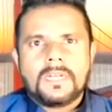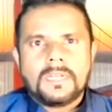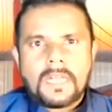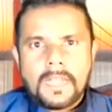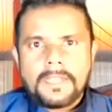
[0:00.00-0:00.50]

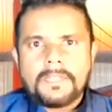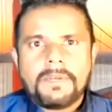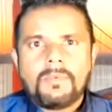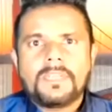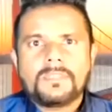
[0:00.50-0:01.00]
identify
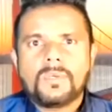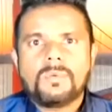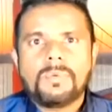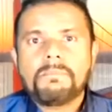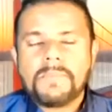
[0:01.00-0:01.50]
what is
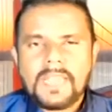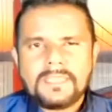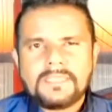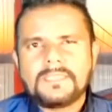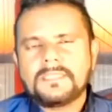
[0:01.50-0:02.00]
COVID,
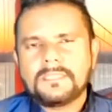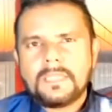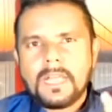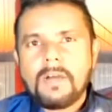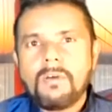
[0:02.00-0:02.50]
plus
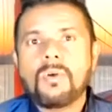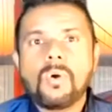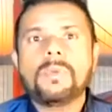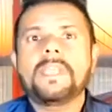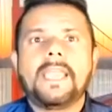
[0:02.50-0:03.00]
how
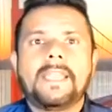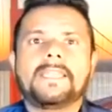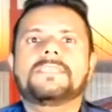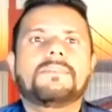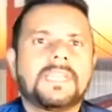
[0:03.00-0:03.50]
COVID
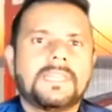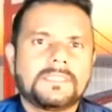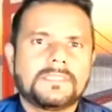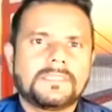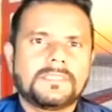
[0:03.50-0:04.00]
attacks our
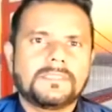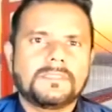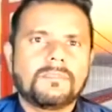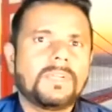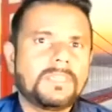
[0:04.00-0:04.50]
lungs.
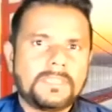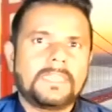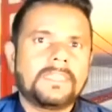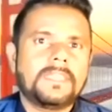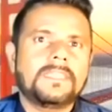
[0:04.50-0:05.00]
What is
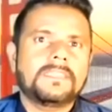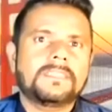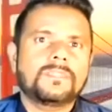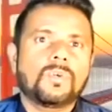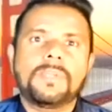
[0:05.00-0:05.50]
actually is
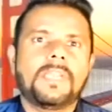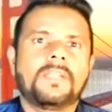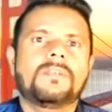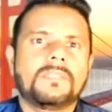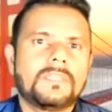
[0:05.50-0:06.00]
COVID at
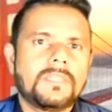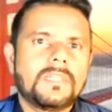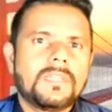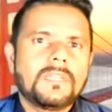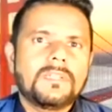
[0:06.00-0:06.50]
all?
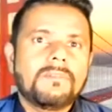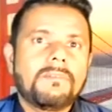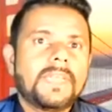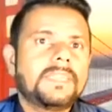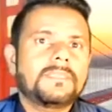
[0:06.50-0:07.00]
Where
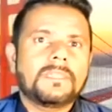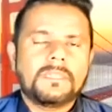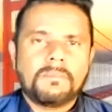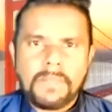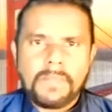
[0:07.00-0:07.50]
is a
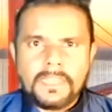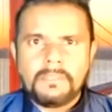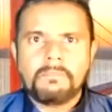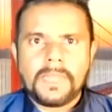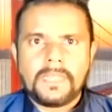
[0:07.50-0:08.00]
main
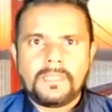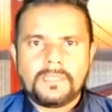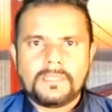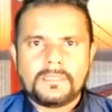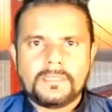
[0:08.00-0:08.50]
impact?
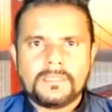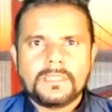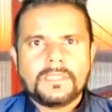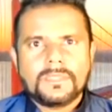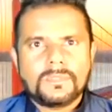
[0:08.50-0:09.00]

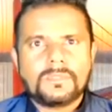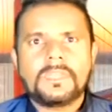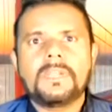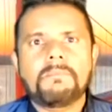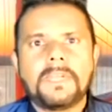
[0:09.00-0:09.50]
So
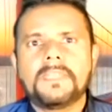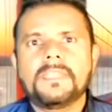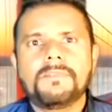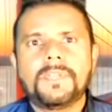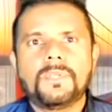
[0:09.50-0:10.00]
that particular
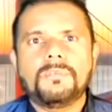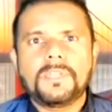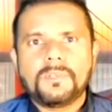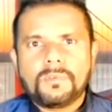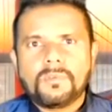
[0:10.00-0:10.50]
video, we
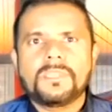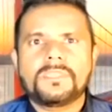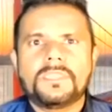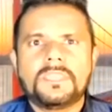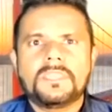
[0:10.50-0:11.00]
can going to see